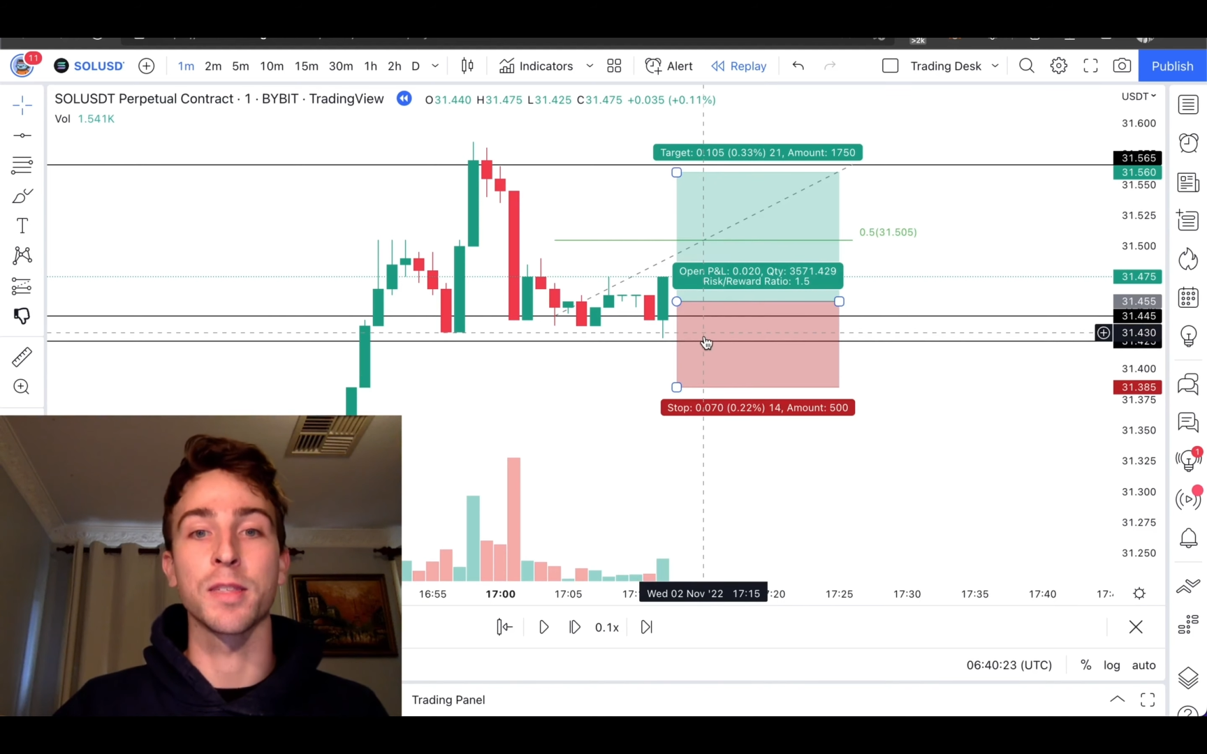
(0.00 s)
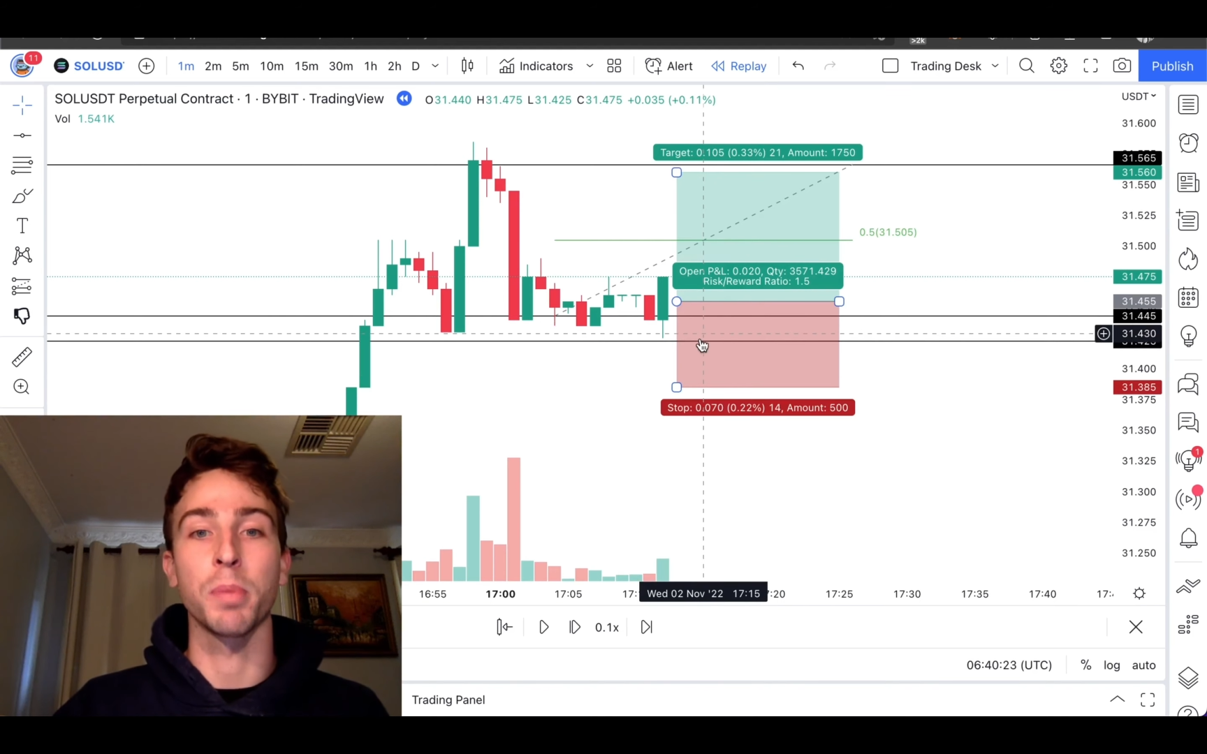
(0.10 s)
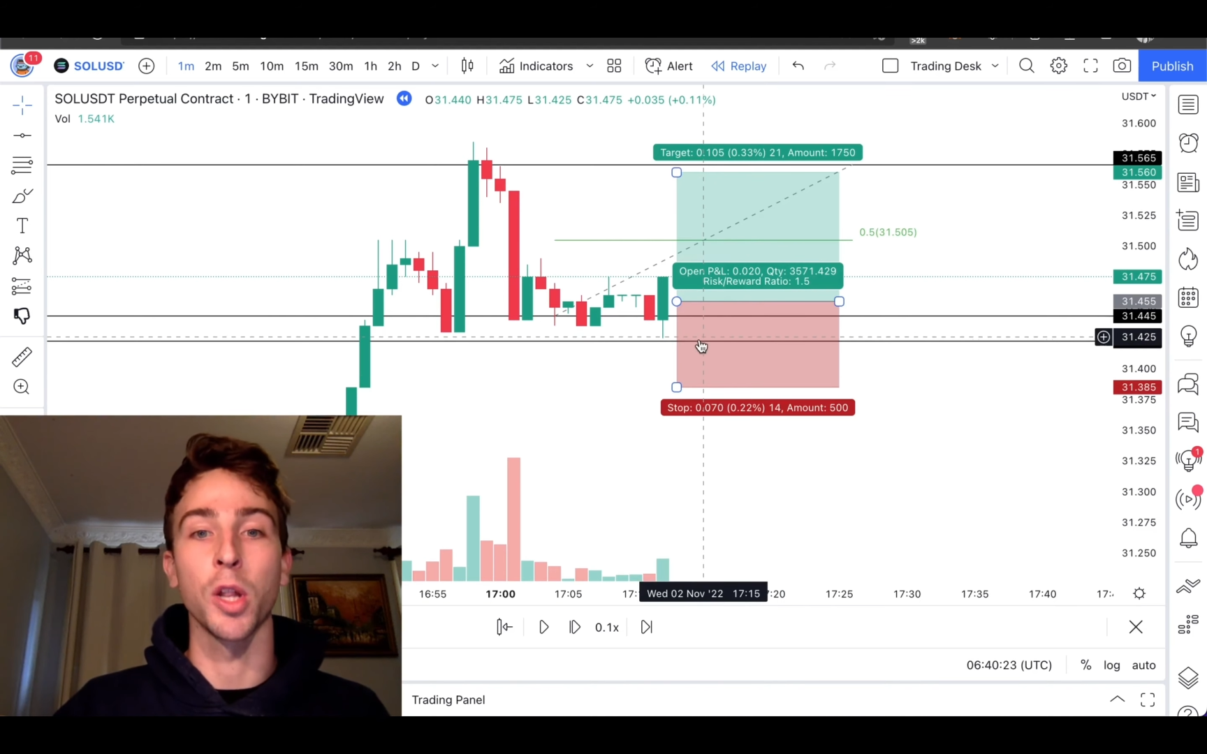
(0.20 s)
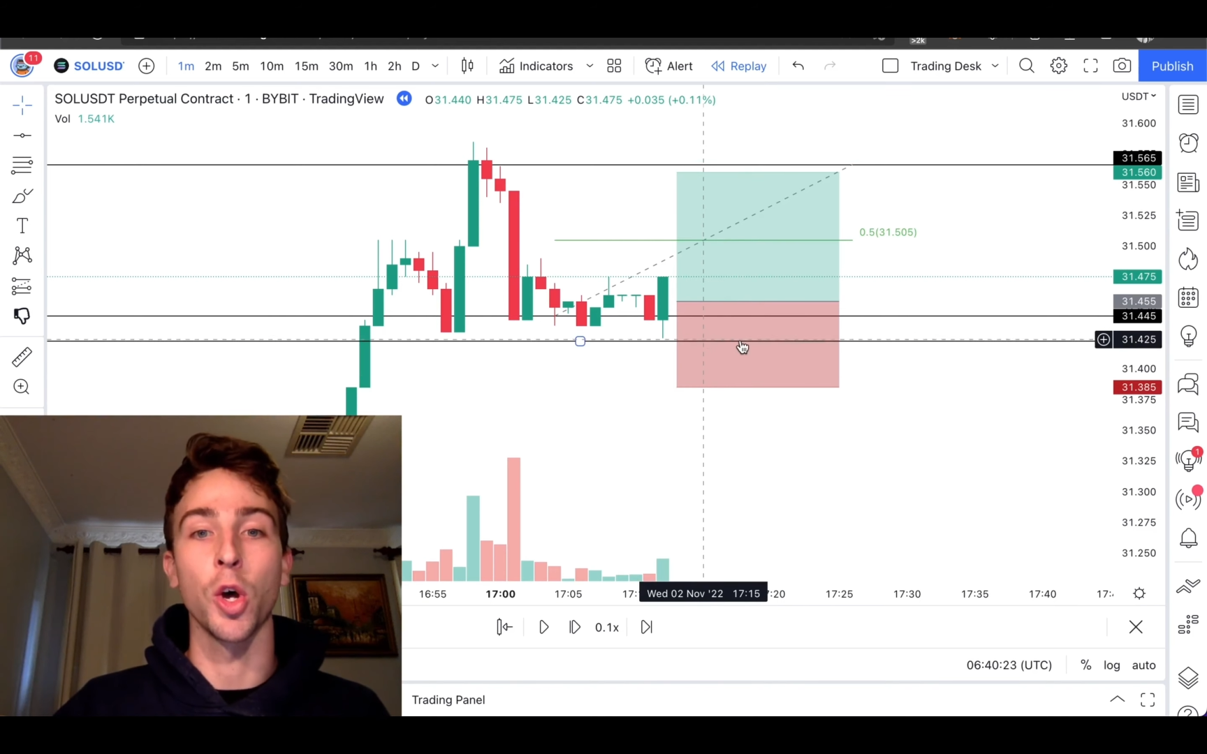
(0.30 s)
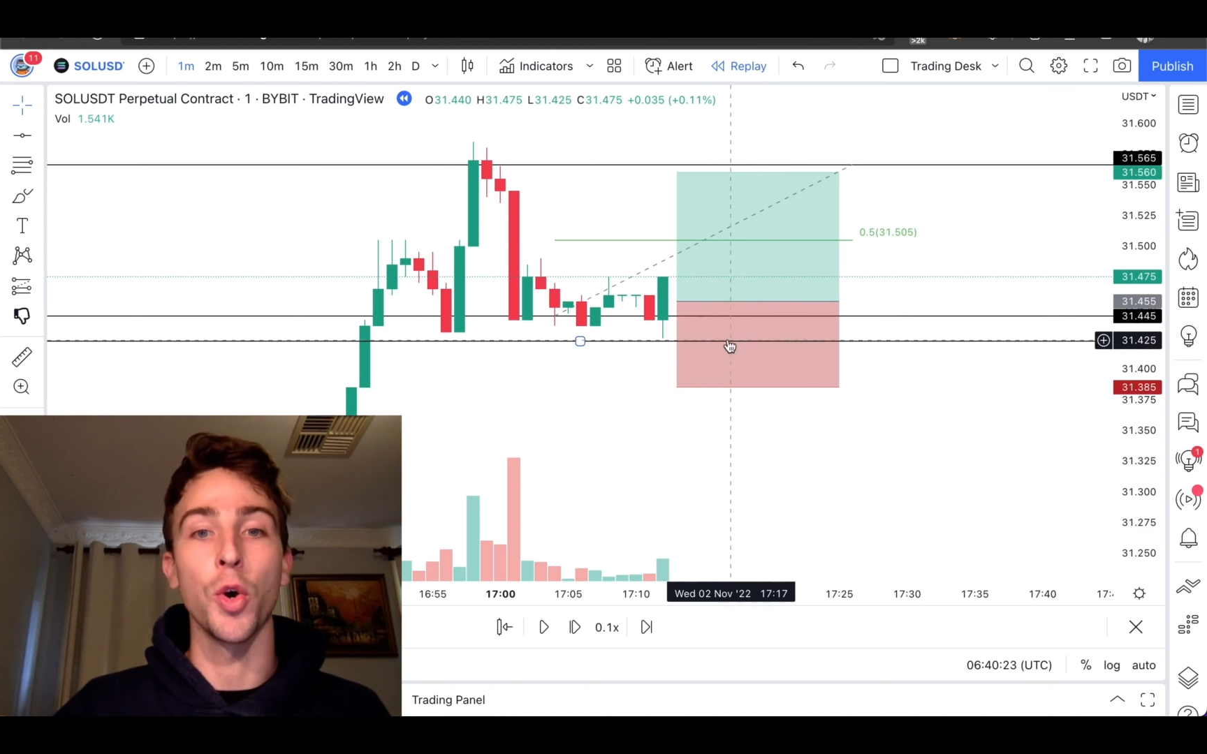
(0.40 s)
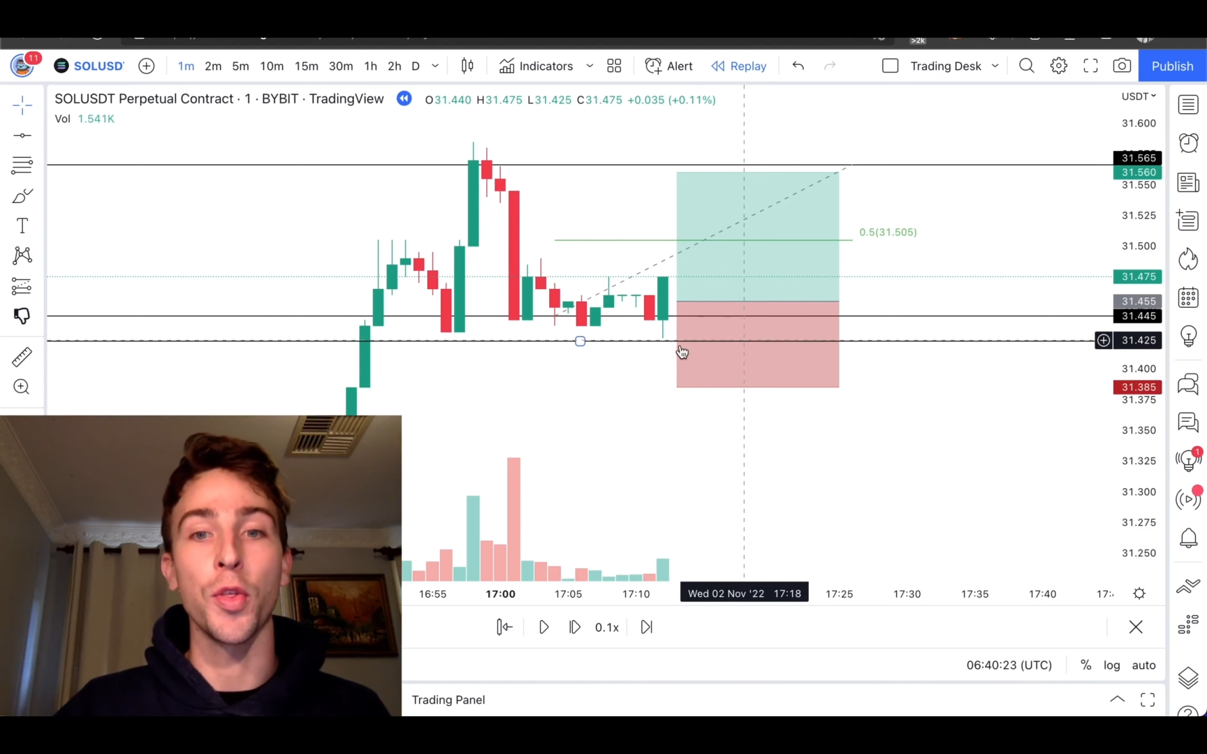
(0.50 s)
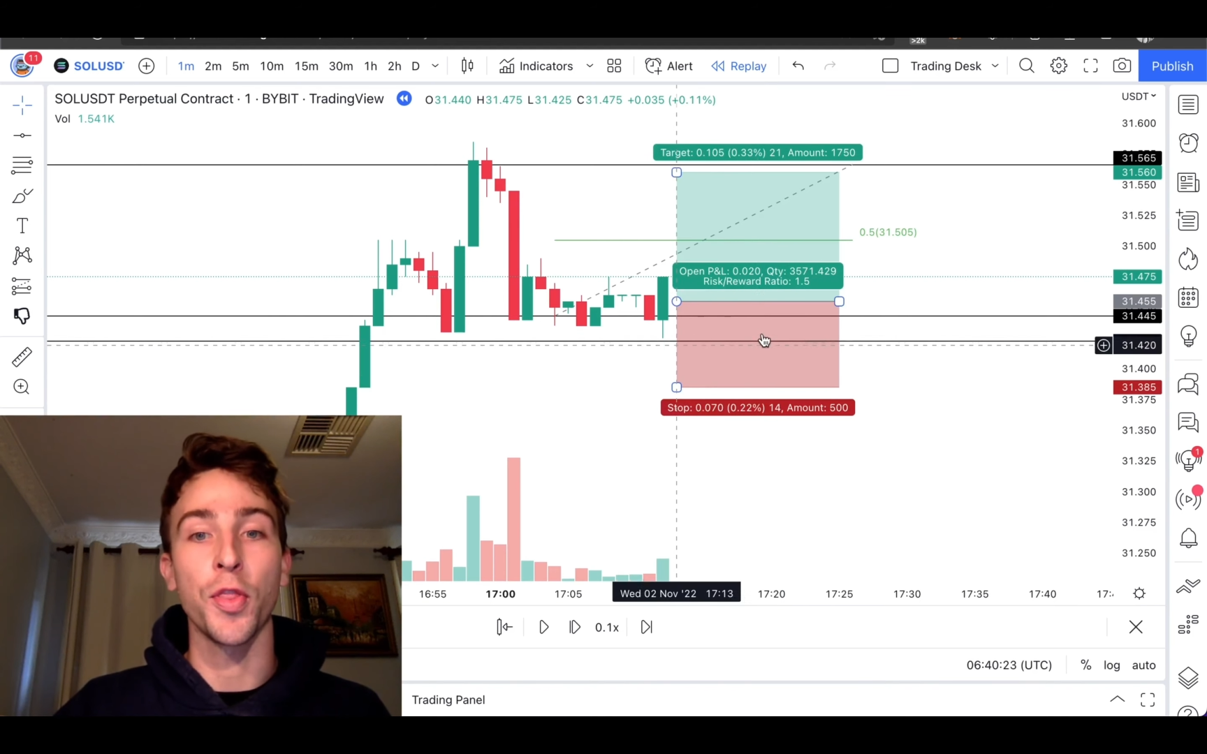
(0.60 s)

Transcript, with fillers: below